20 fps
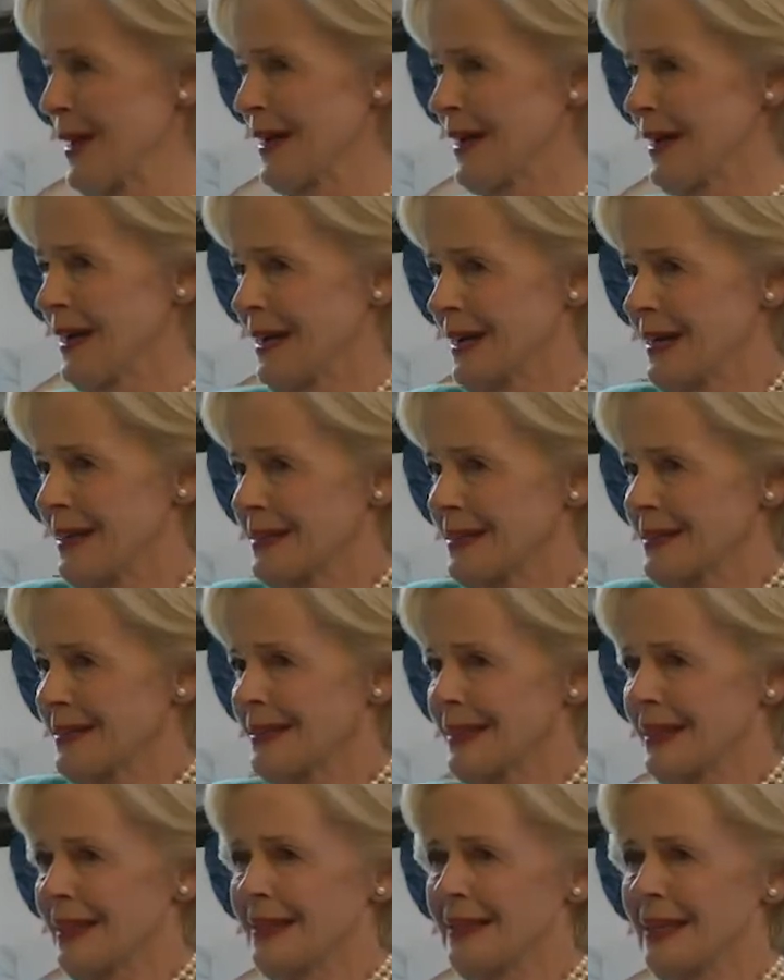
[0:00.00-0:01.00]

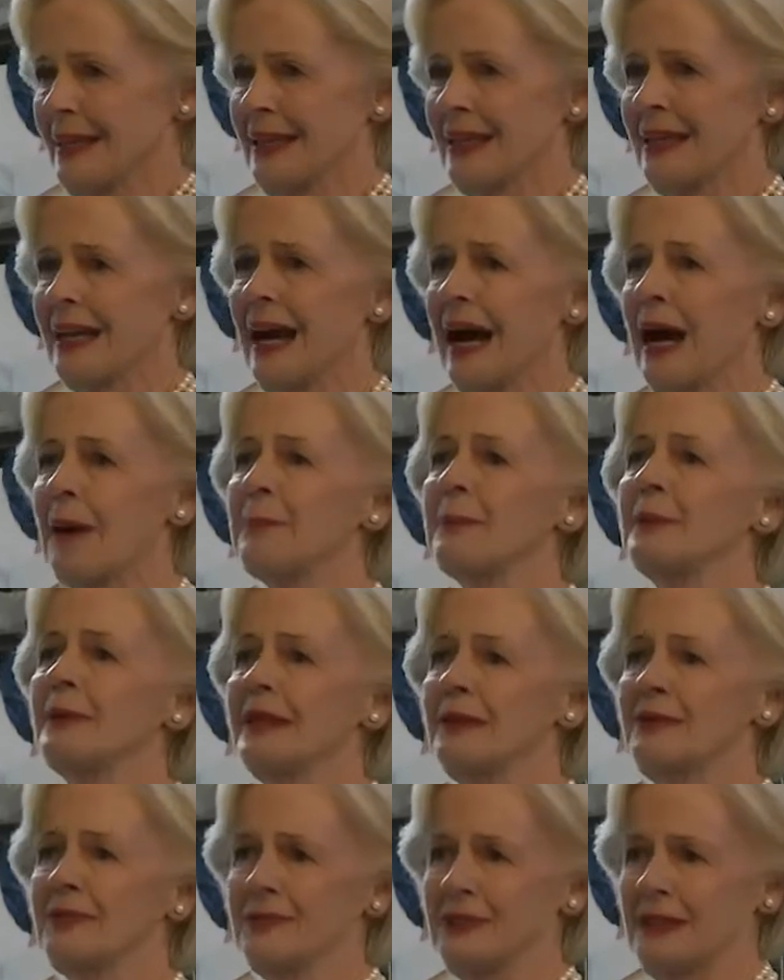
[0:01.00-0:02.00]
It's
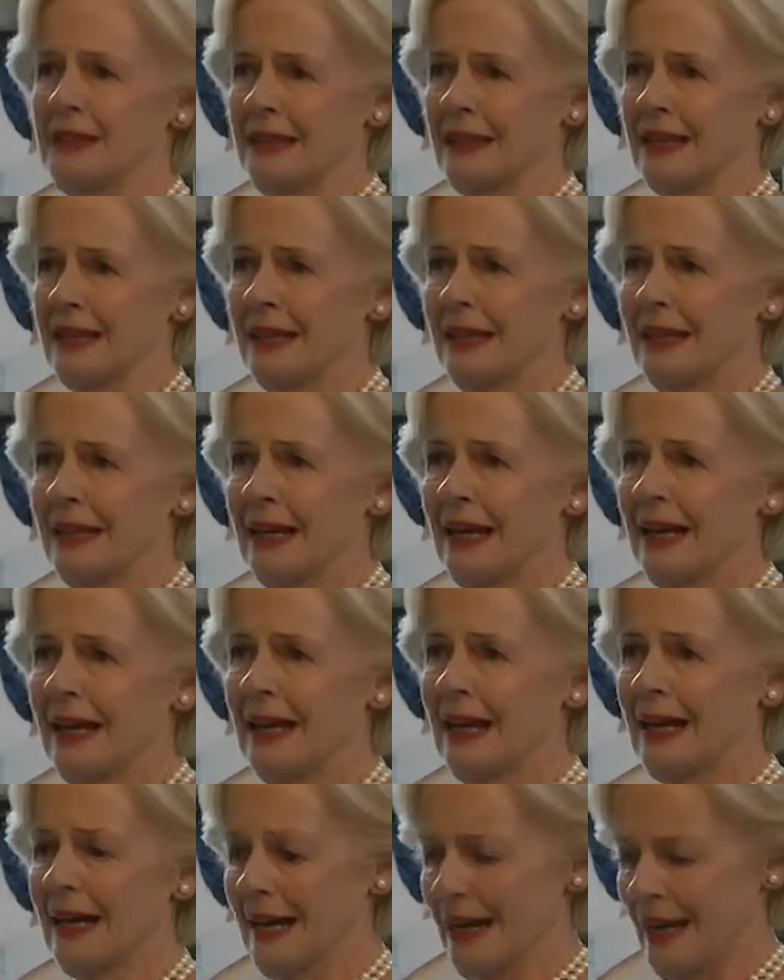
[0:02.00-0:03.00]
uplifting
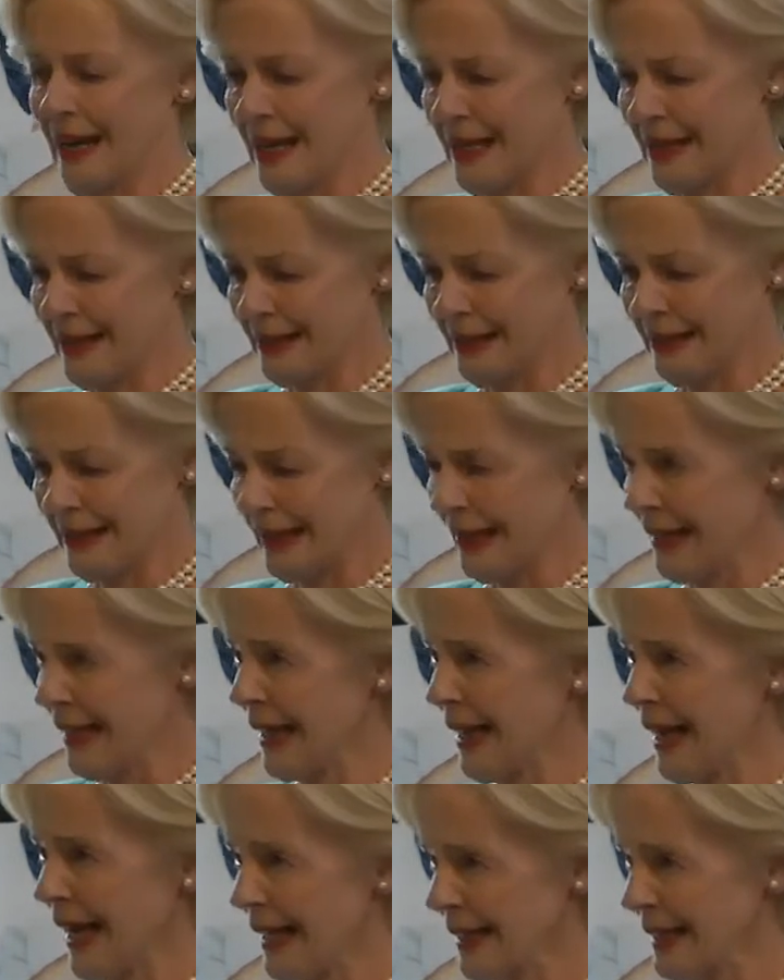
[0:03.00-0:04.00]
and
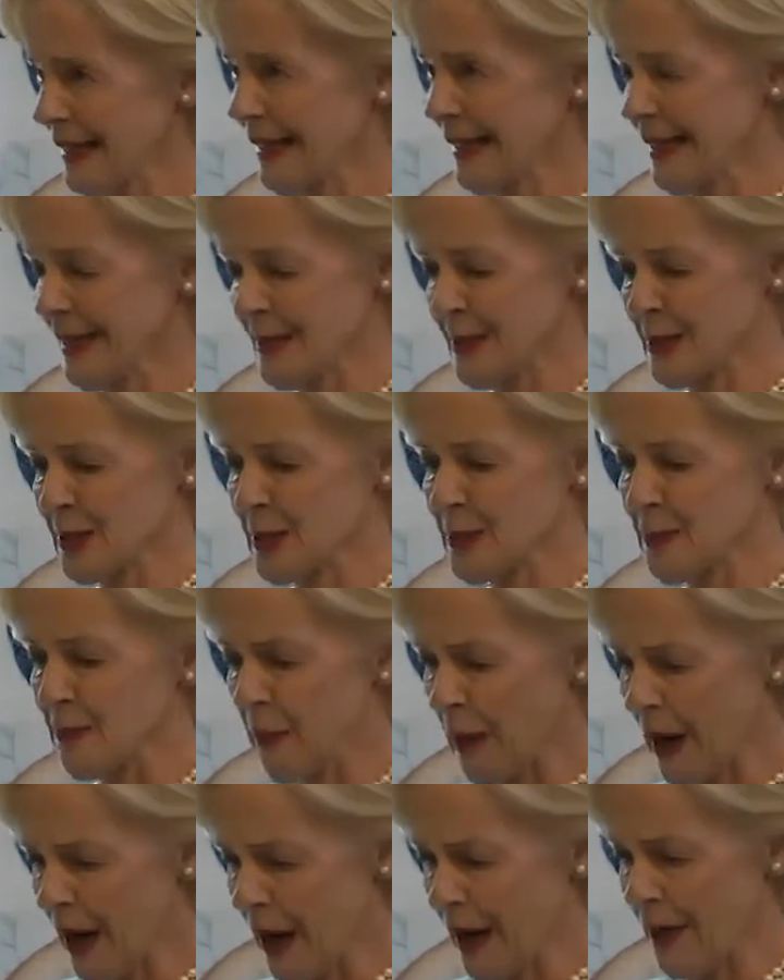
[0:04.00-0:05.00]
utterly
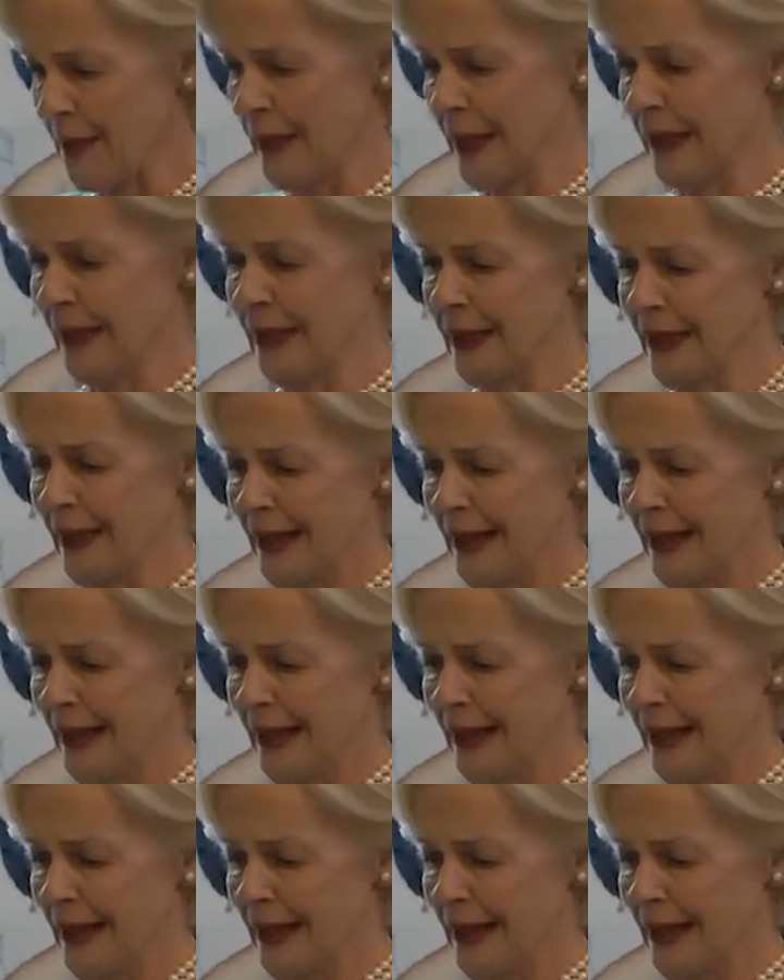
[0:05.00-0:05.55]
inspiring.